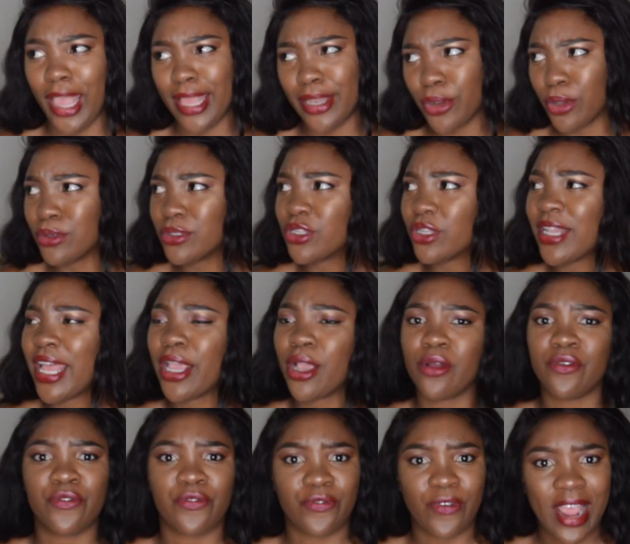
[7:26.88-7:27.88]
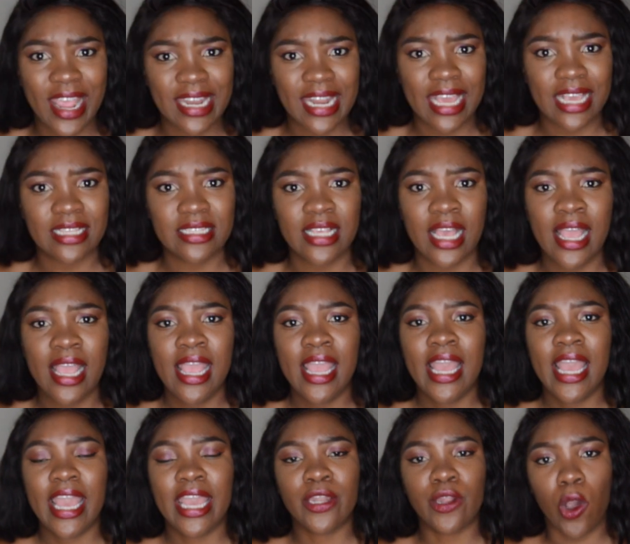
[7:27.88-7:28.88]
And also, like on Fridays,
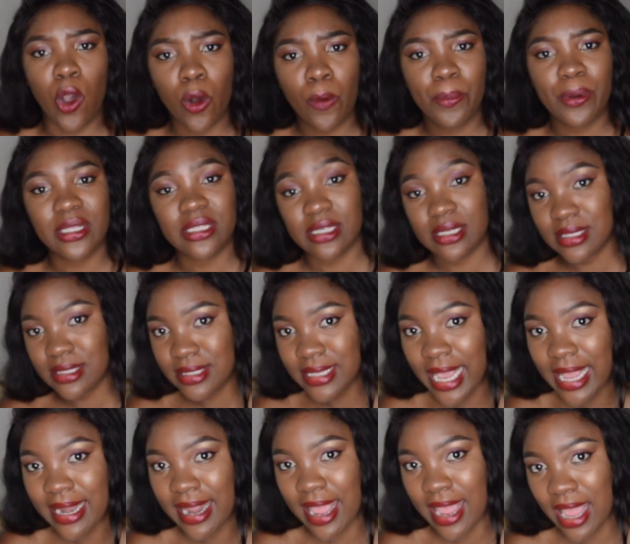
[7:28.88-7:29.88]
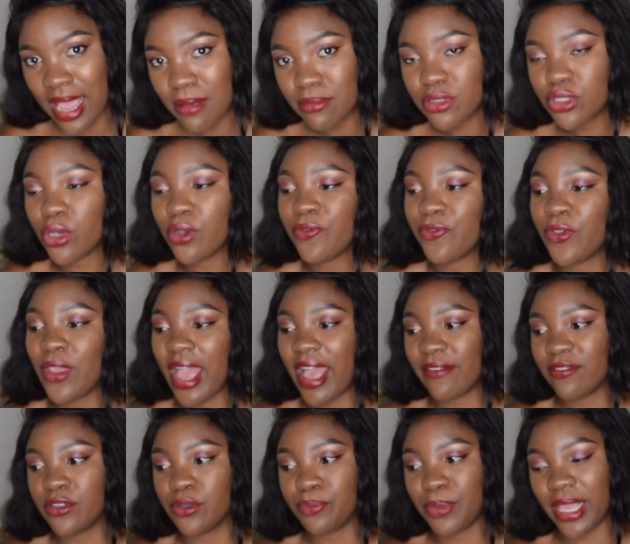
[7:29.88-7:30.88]
it opens at 10 a.m. so if you
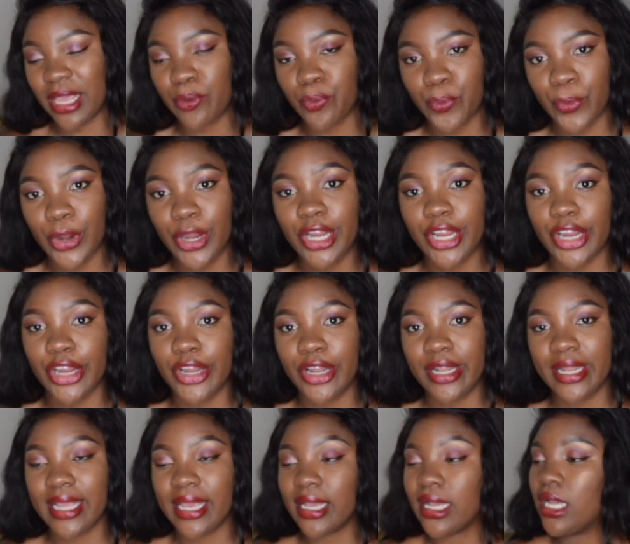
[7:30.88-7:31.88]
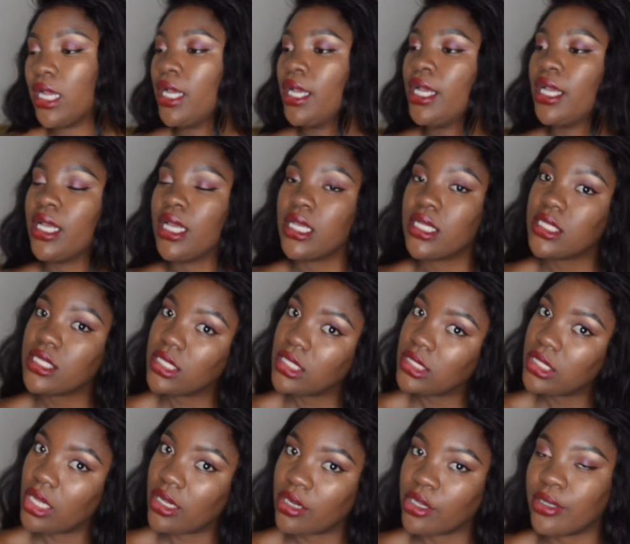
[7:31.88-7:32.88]
have to be at work earlier,
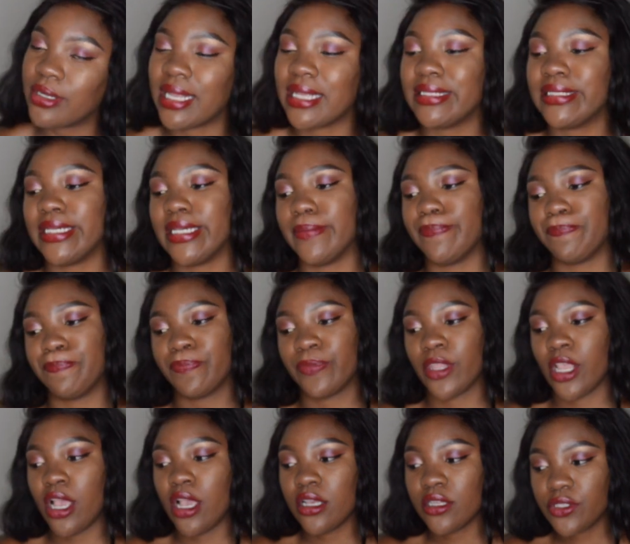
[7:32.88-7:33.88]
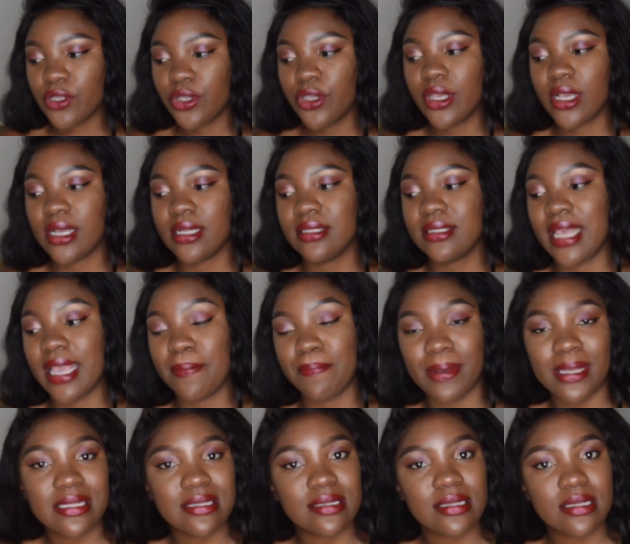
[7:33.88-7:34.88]
not a good idea. So you can take
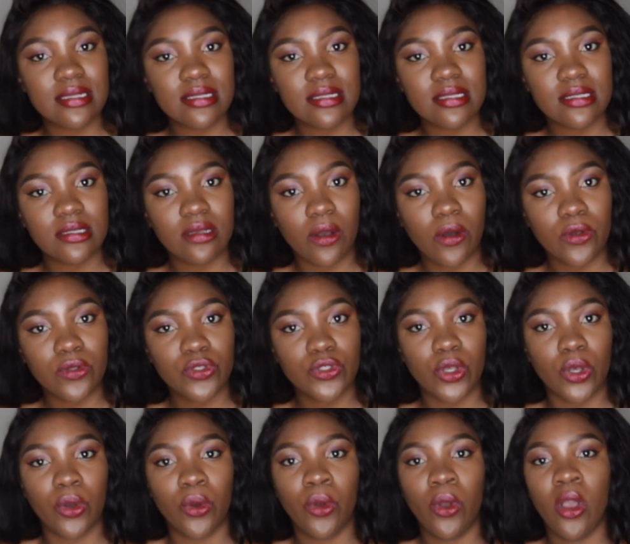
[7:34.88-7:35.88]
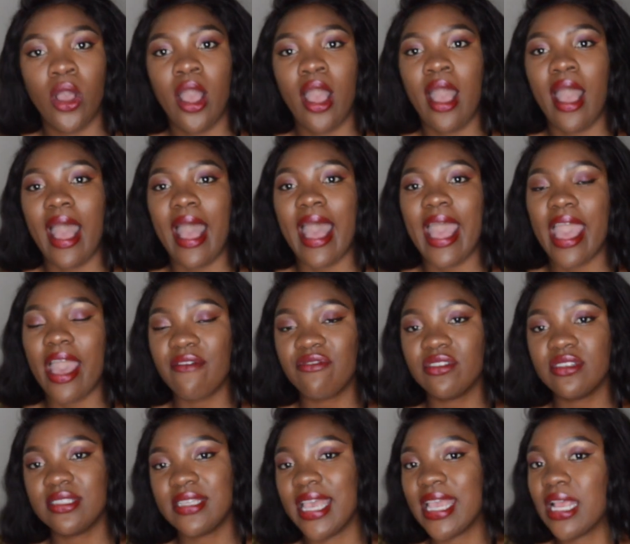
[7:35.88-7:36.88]
buses also. I
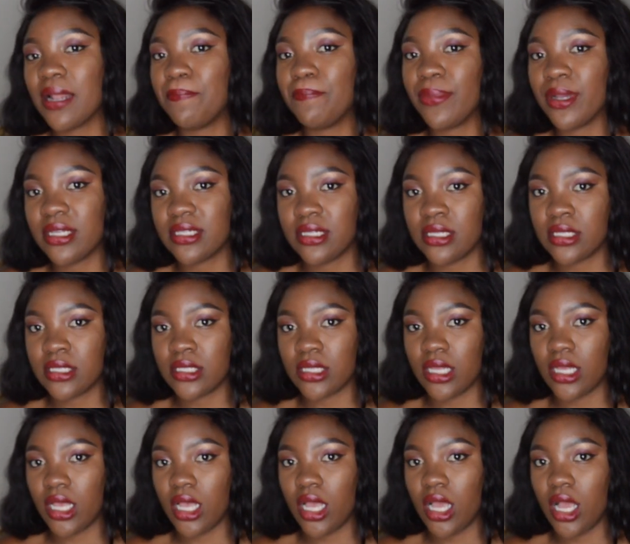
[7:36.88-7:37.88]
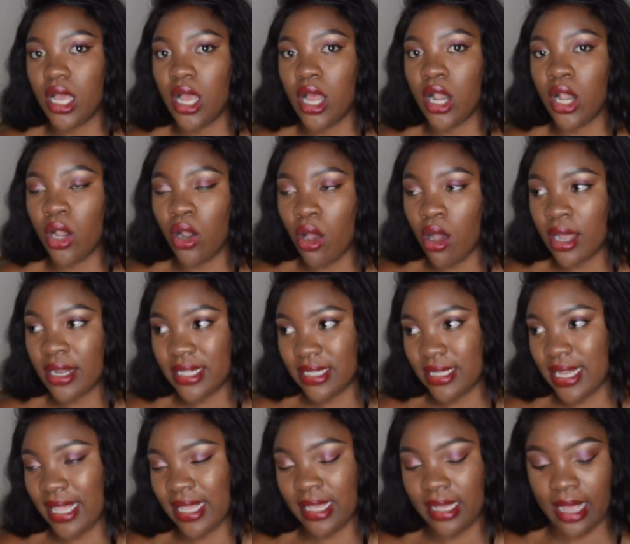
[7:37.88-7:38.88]
haven't taken buses a lot,
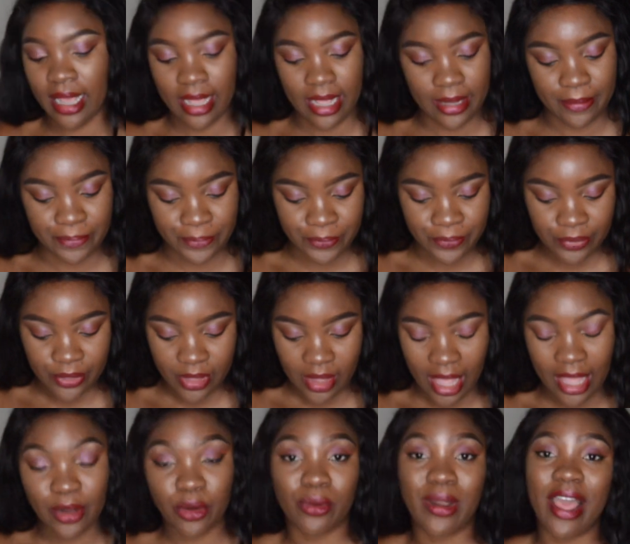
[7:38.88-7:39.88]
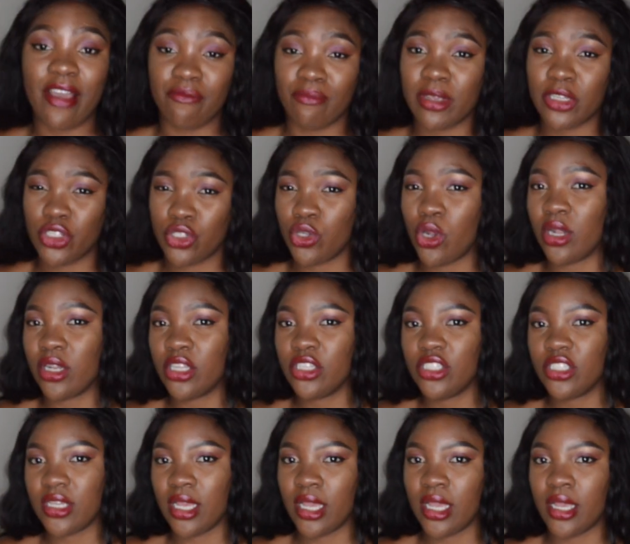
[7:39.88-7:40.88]
like I don't have much
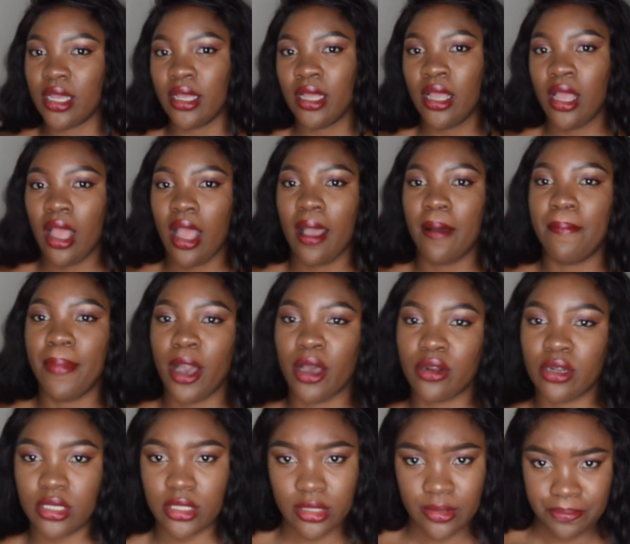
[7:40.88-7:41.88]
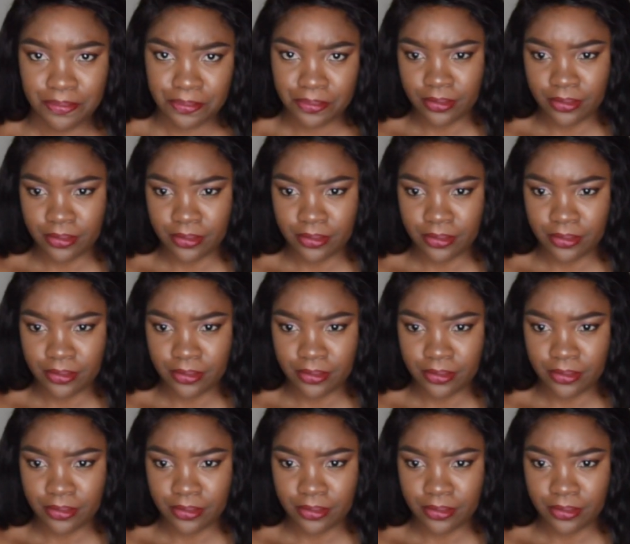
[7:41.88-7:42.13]
knowledge about it,